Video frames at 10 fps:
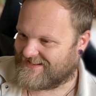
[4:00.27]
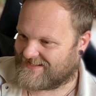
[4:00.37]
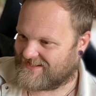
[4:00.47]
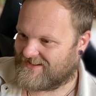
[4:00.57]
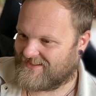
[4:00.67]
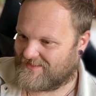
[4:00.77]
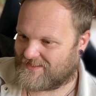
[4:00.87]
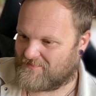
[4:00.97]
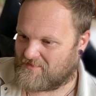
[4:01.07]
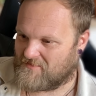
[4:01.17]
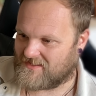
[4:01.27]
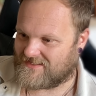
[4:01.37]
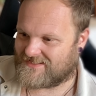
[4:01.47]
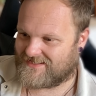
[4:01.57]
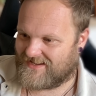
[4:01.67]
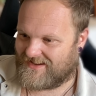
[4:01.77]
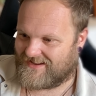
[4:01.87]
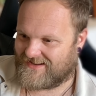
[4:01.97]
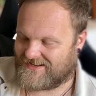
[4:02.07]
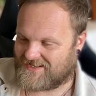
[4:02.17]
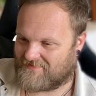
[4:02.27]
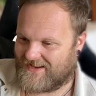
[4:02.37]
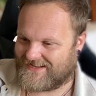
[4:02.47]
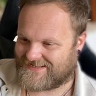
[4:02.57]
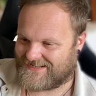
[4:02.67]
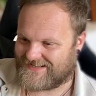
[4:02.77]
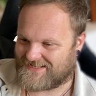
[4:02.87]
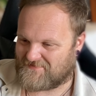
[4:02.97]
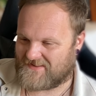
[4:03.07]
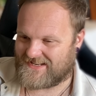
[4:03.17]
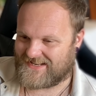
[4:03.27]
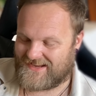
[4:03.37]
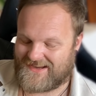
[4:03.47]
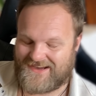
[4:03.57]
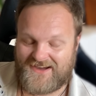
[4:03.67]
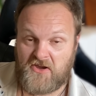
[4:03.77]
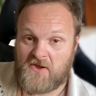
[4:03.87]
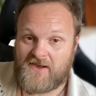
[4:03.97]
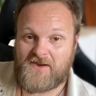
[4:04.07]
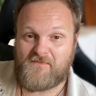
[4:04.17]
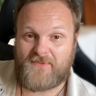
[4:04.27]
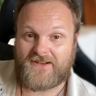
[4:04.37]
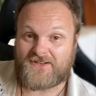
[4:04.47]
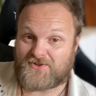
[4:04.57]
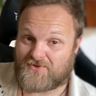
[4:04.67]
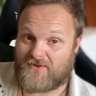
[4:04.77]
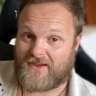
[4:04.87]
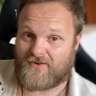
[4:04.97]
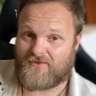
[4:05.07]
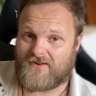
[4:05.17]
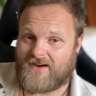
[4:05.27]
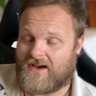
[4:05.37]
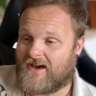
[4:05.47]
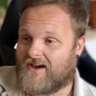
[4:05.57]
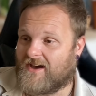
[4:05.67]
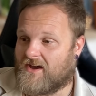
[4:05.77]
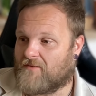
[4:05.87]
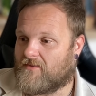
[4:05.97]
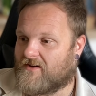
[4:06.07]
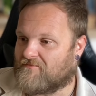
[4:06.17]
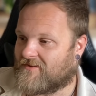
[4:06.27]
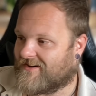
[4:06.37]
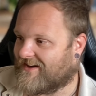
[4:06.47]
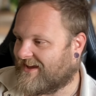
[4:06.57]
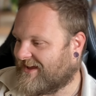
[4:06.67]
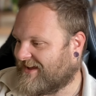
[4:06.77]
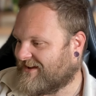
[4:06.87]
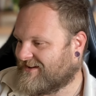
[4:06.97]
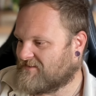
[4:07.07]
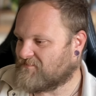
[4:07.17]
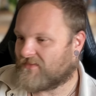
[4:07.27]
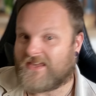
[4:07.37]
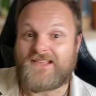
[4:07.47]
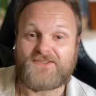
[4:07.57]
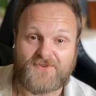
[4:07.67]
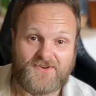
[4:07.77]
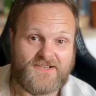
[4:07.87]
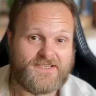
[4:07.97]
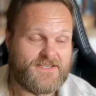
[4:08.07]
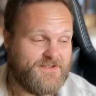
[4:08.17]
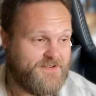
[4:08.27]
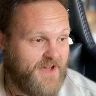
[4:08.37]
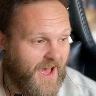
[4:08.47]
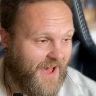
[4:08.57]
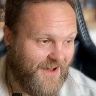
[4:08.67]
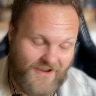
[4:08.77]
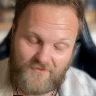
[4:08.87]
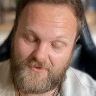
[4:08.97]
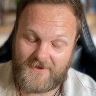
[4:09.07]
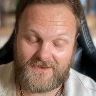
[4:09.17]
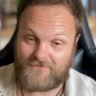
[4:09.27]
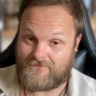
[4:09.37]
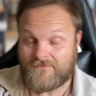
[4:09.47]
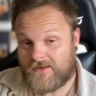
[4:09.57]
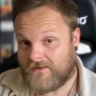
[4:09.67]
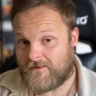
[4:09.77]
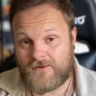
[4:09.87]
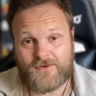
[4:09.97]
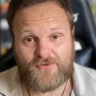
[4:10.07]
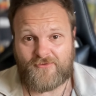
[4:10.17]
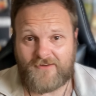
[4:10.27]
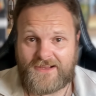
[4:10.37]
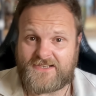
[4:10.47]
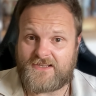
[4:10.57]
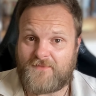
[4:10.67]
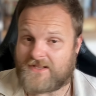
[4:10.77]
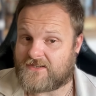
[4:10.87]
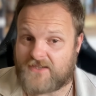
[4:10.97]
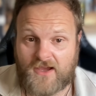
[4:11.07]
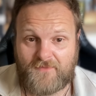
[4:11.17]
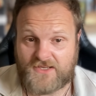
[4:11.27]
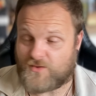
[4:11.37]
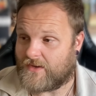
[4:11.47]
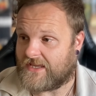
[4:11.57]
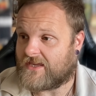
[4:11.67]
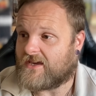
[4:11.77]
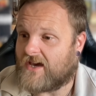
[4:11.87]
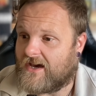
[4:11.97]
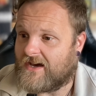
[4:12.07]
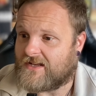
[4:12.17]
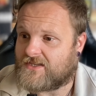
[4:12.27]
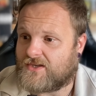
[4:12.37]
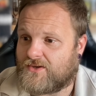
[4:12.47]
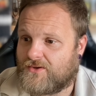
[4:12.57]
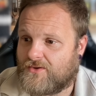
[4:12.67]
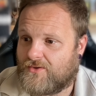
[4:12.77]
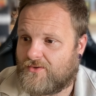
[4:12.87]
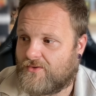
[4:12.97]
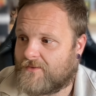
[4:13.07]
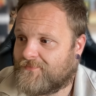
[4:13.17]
kind of last couple of months, especially, has been a trial of my endurance. I'm putting in crazy amounts of time each week to